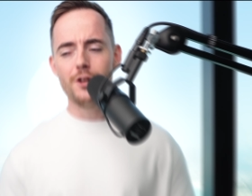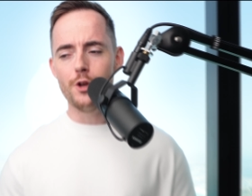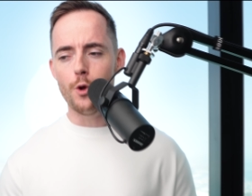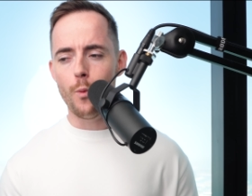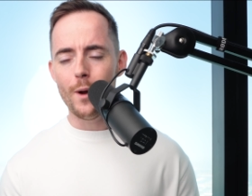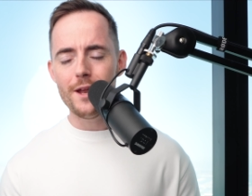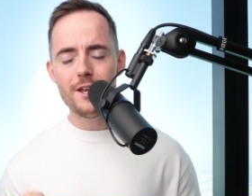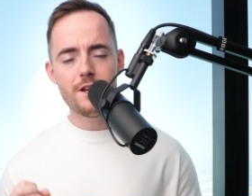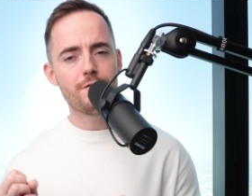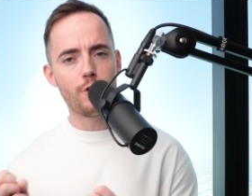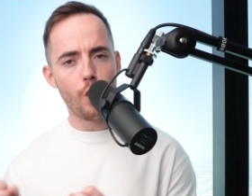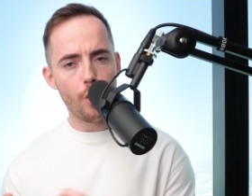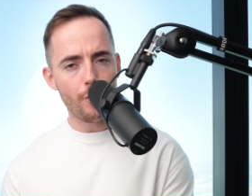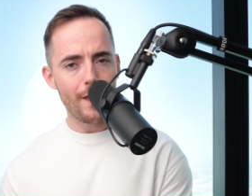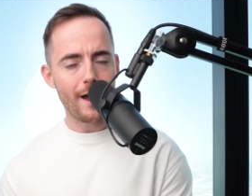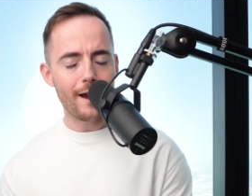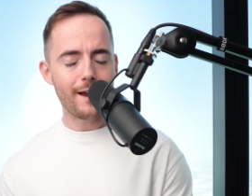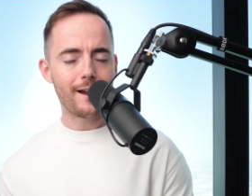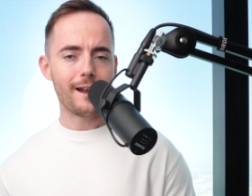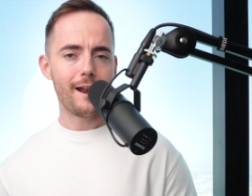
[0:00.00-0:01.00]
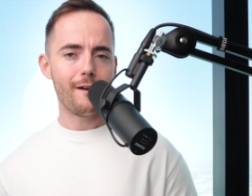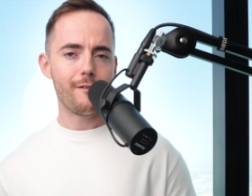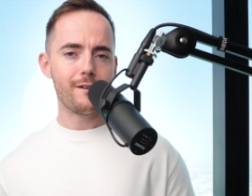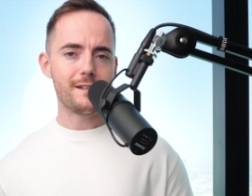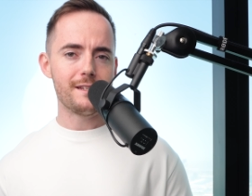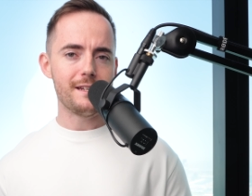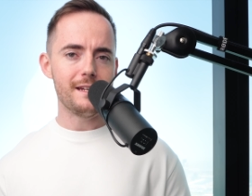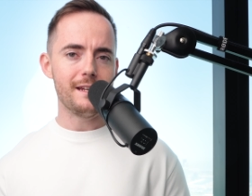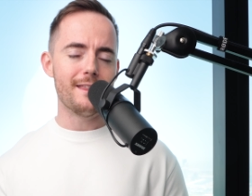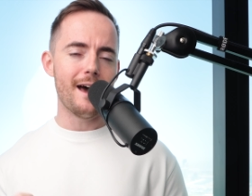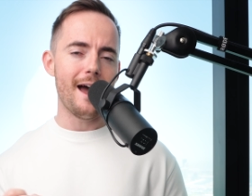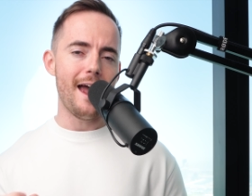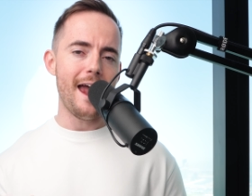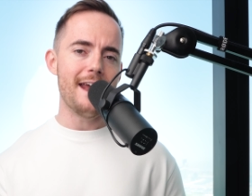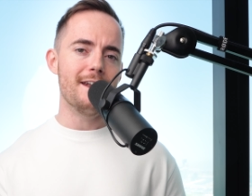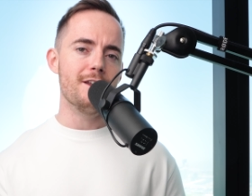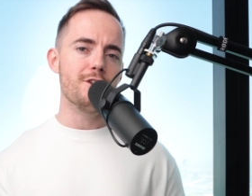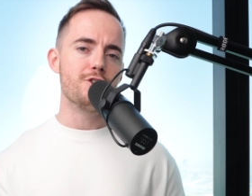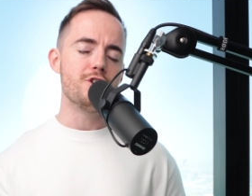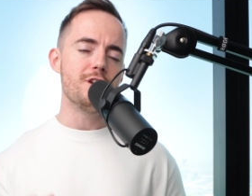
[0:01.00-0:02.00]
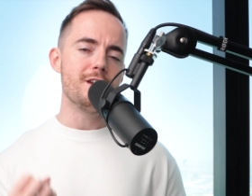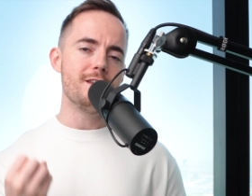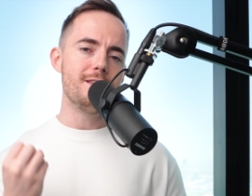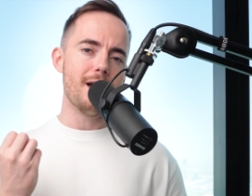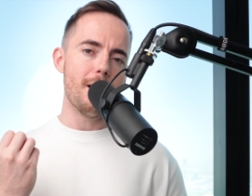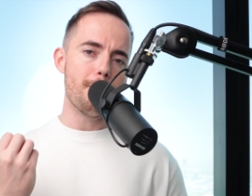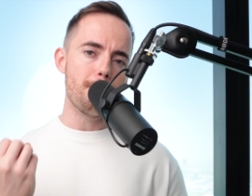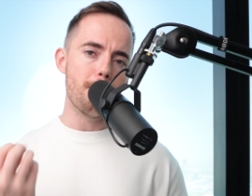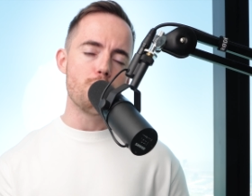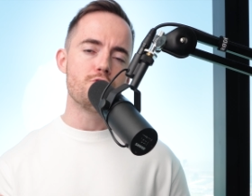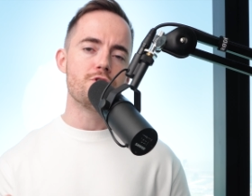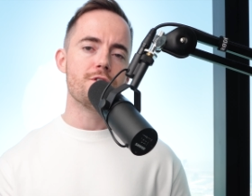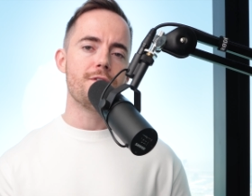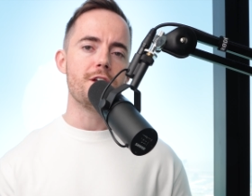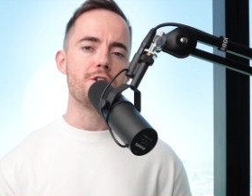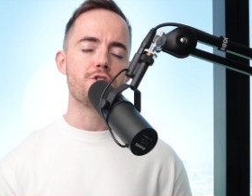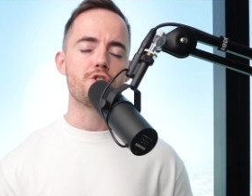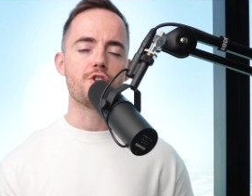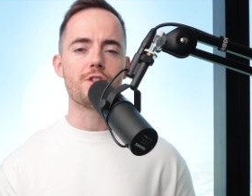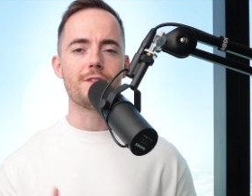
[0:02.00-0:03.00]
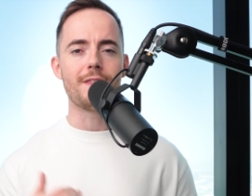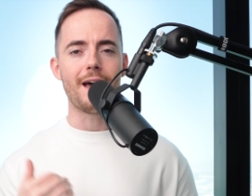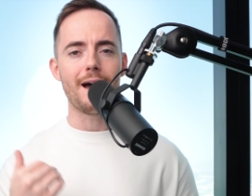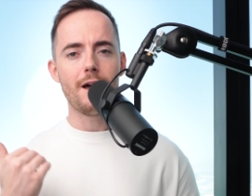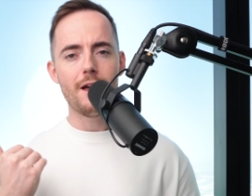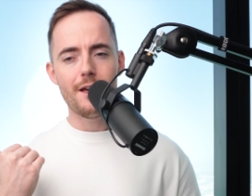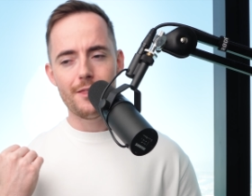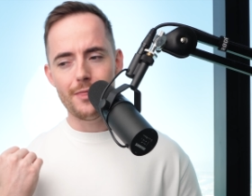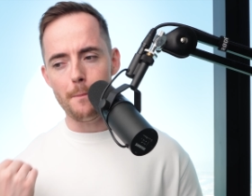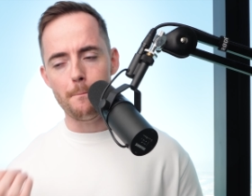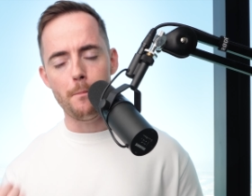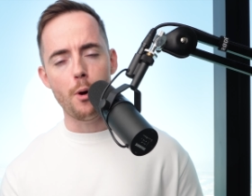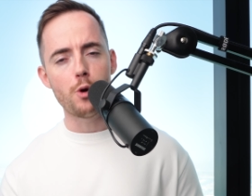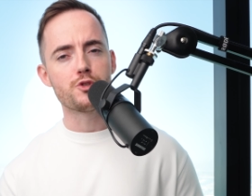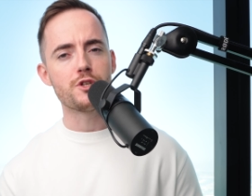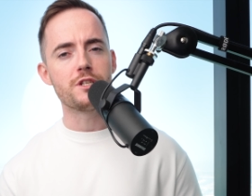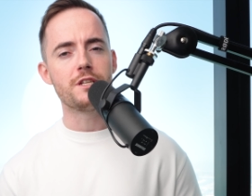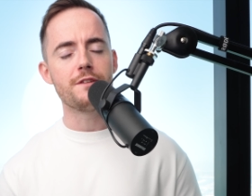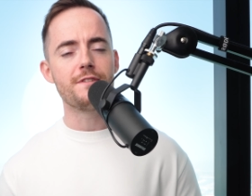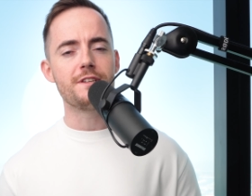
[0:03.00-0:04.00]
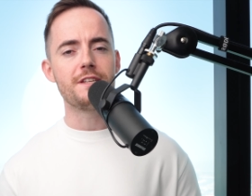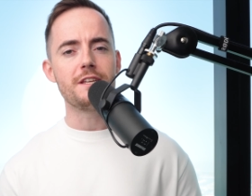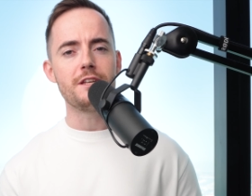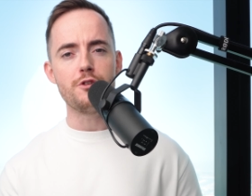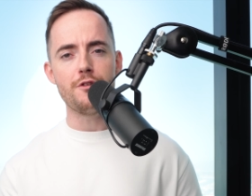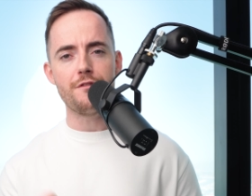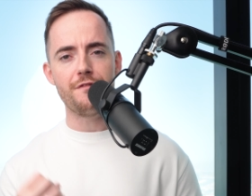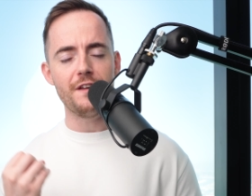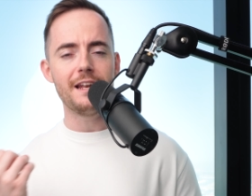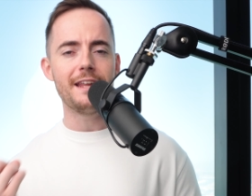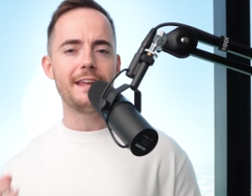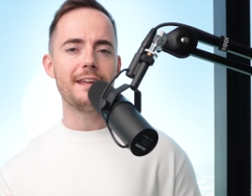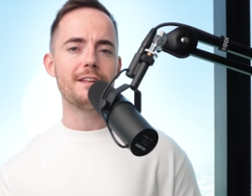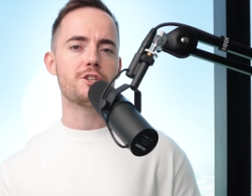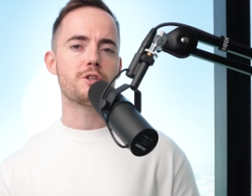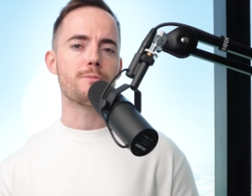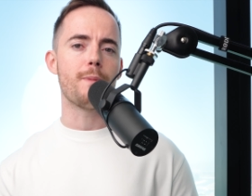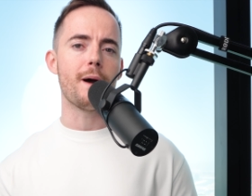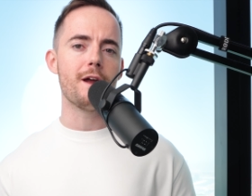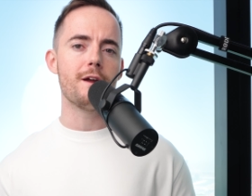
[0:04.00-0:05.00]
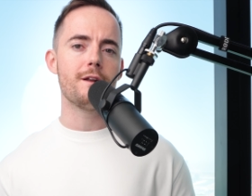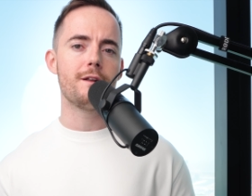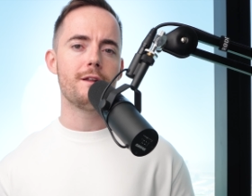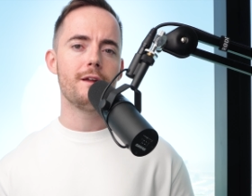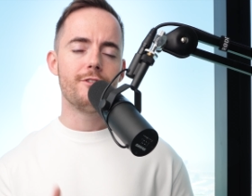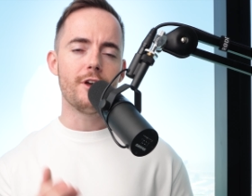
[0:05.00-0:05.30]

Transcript: You know, when you've got that clarity, that energy, that motivation, that positivity, you're feeling inspired,